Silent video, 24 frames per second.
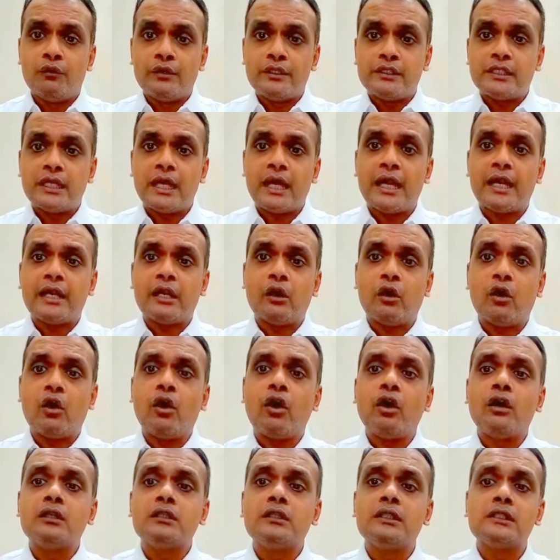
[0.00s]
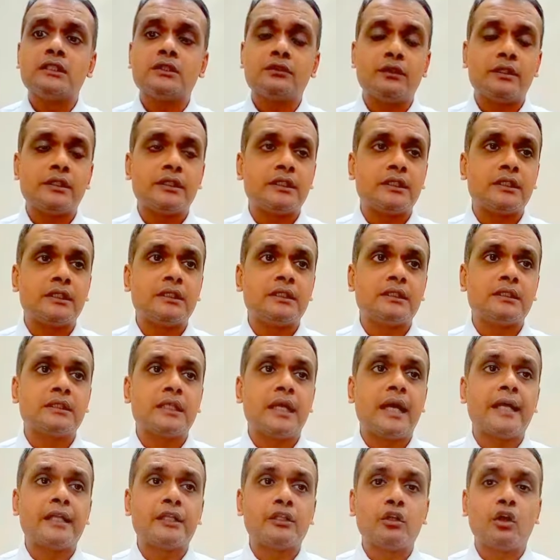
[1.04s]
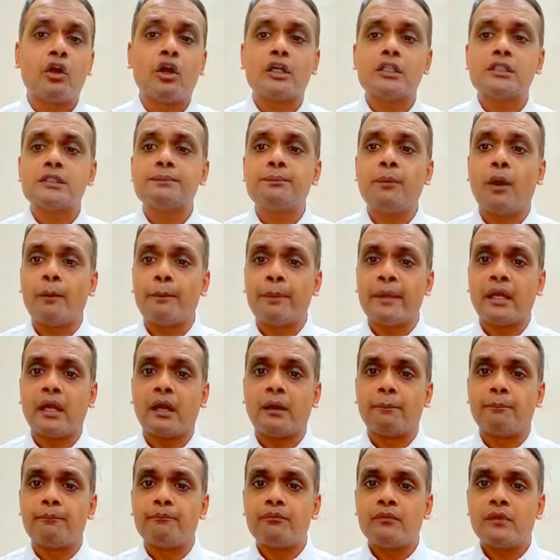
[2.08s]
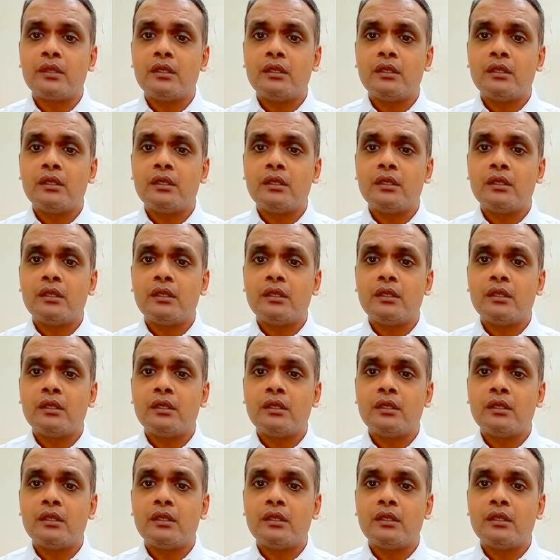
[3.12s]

which had all these questions and thoughts popping up.